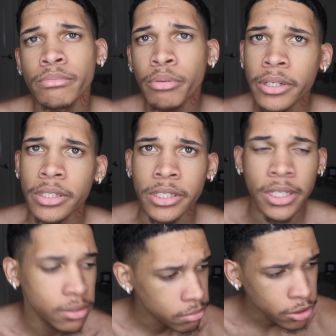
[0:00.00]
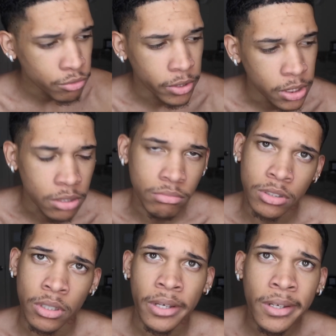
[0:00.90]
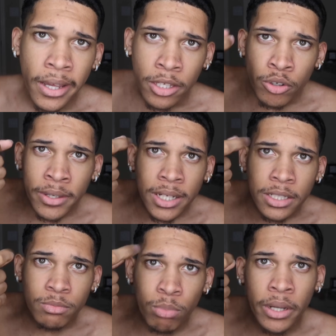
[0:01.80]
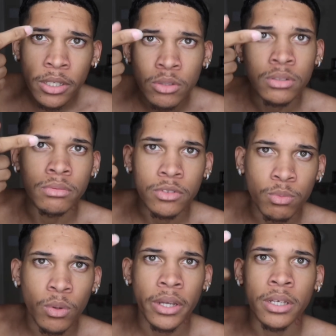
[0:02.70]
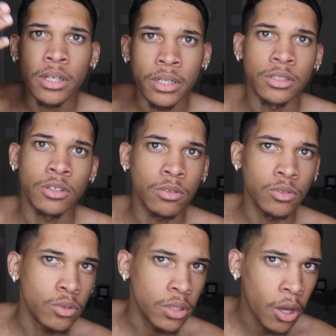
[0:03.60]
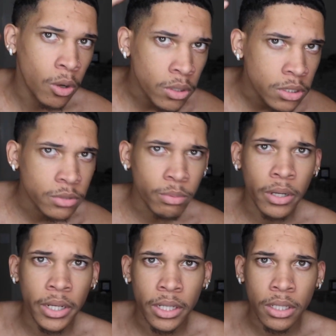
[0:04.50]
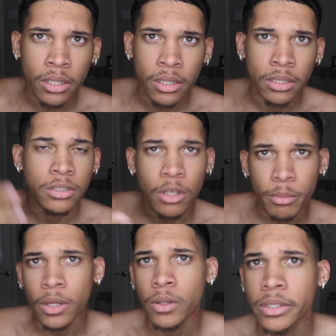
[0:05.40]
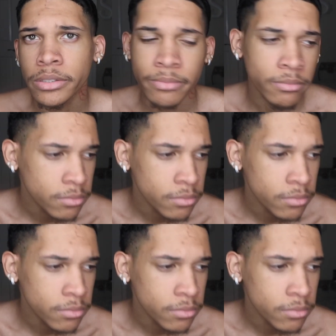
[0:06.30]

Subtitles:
Pretty cheap. It's reasonable. And you ain't got to spray. You can spray, and it's gonna do a long little spray. It's gonna be on there.